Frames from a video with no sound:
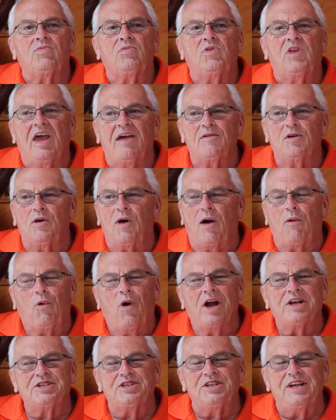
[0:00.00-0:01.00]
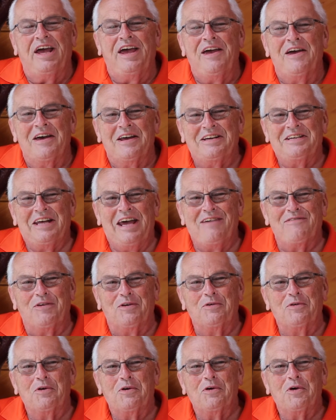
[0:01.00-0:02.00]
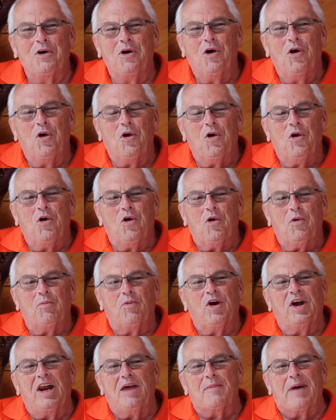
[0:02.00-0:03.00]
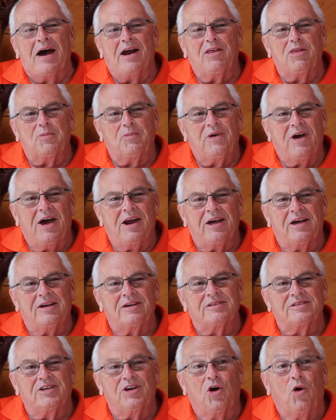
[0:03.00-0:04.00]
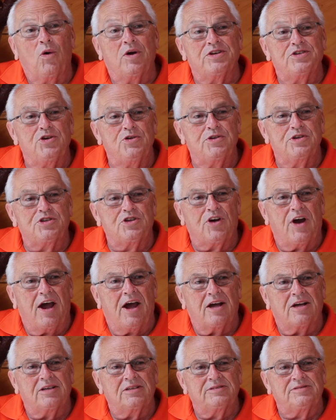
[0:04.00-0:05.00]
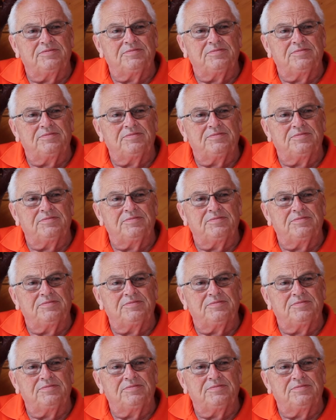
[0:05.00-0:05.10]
David, I watched David bringing him out of the paddock, going to the track.